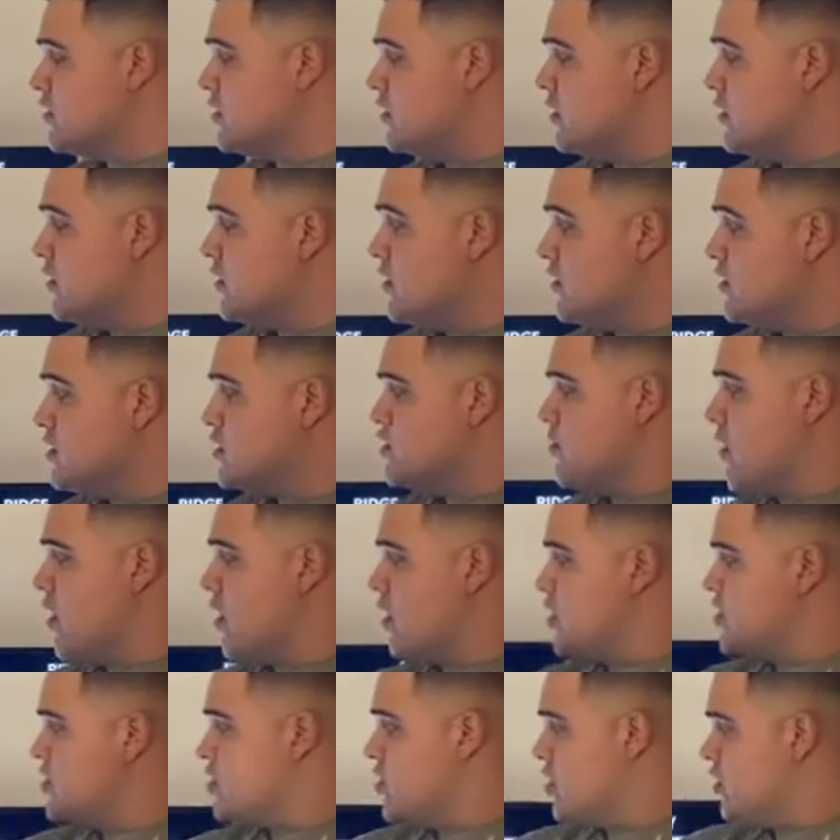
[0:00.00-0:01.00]
The
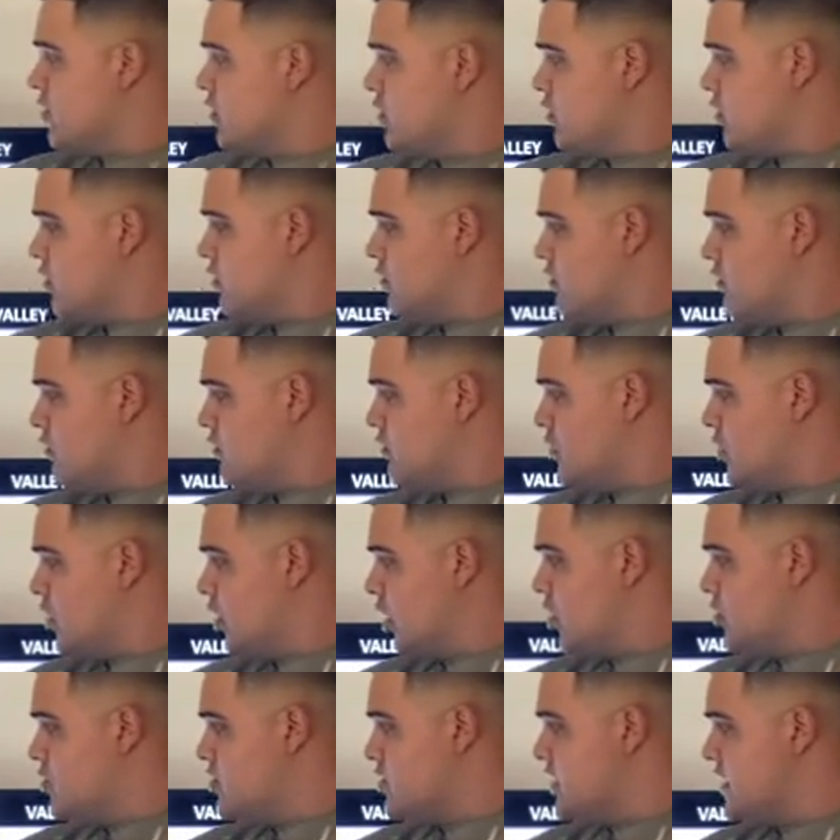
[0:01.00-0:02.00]
smallest circle
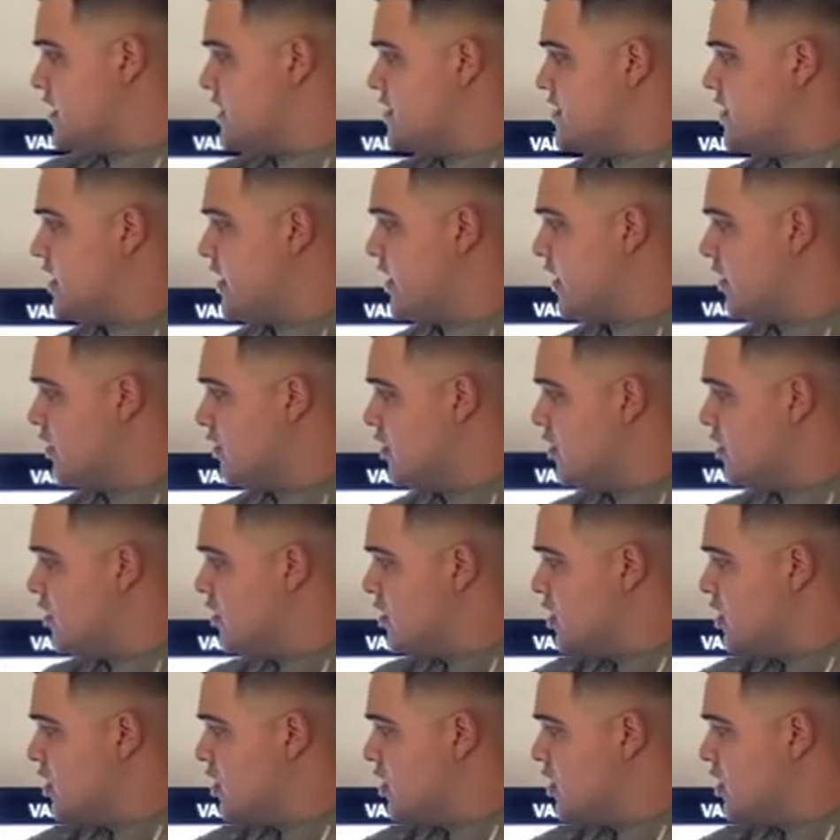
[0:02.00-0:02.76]
closed is the hill.